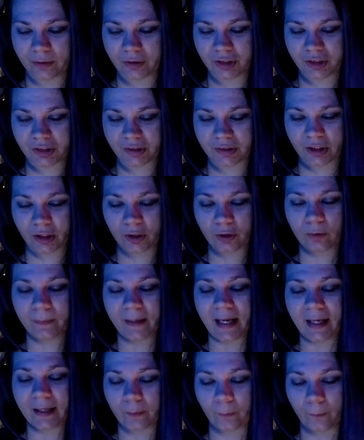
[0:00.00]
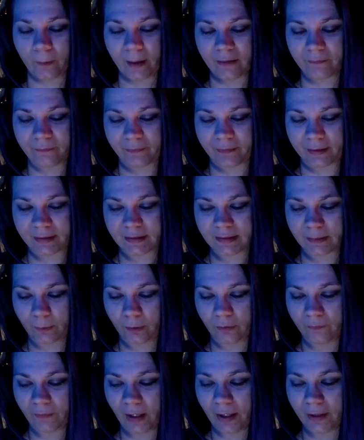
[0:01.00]
Just circle back and wait for us, and
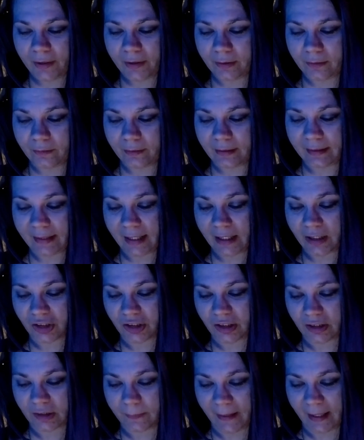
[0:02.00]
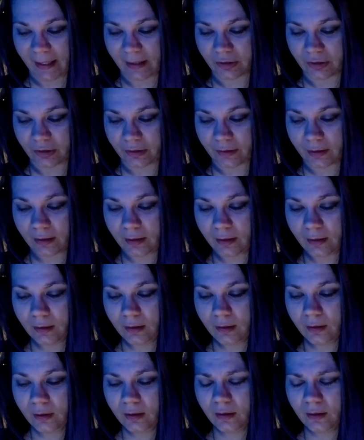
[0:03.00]
we'll follow you and catch this bastard."
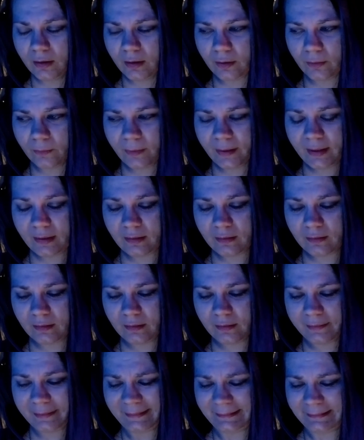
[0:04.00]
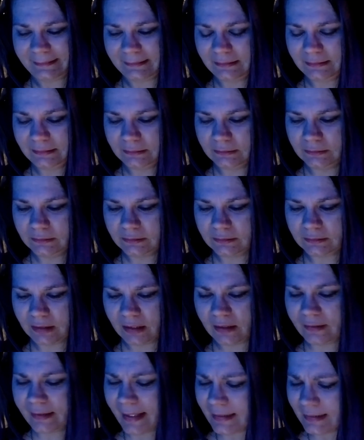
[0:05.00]
"Reed,
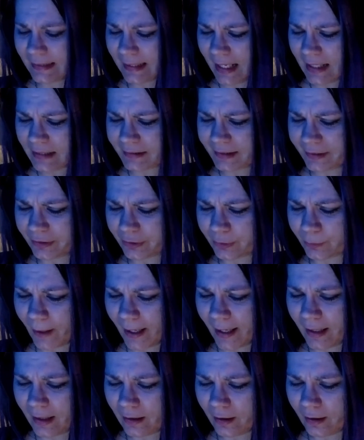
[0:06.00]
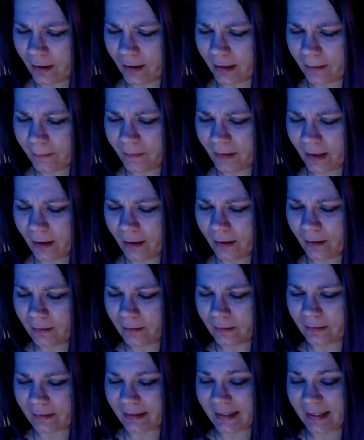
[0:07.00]
unless he has others waiting on him there,
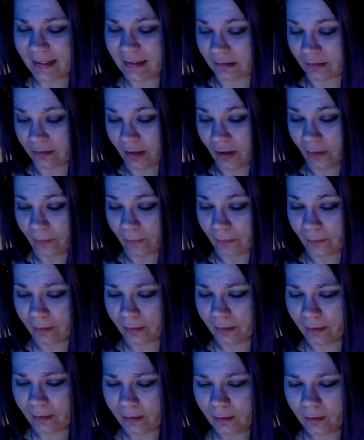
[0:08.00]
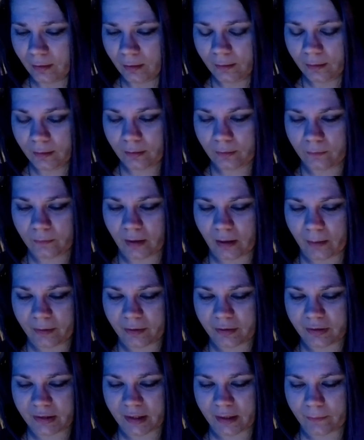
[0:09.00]
he's alone,"
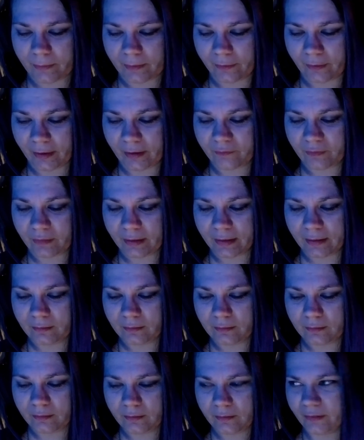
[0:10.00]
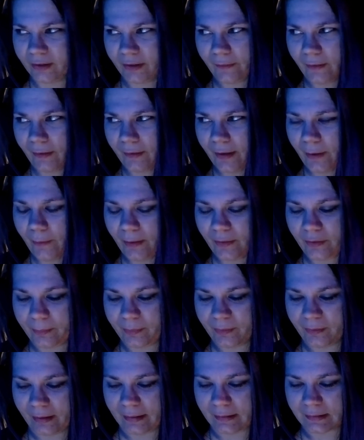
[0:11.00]
Robert said regretfully. "There are no other
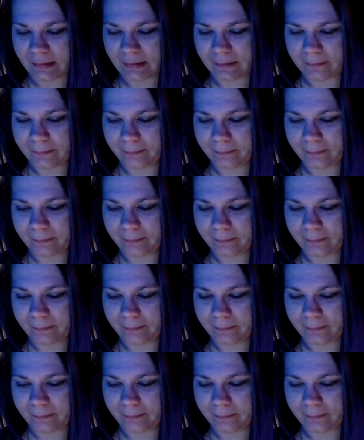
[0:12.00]
prints."